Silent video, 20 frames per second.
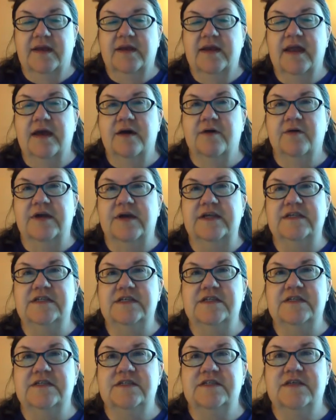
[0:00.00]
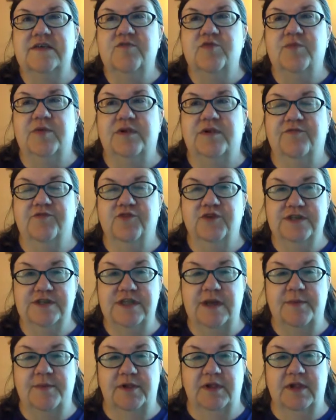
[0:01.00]
Now, it's conceivable, for
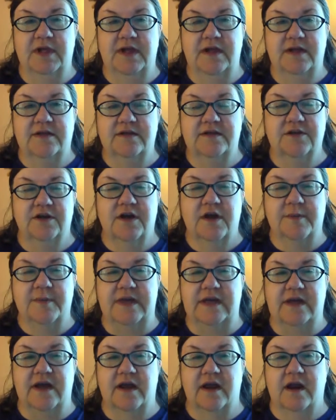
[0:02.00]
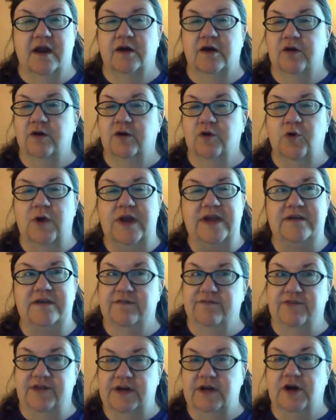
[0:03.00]
example, dear hubby and I are quite
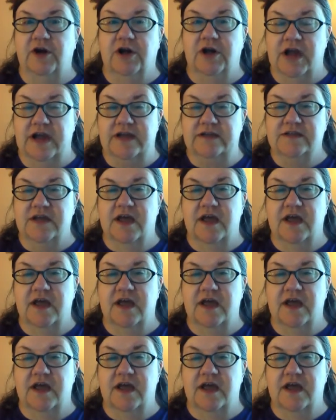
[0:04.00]
different in our heights.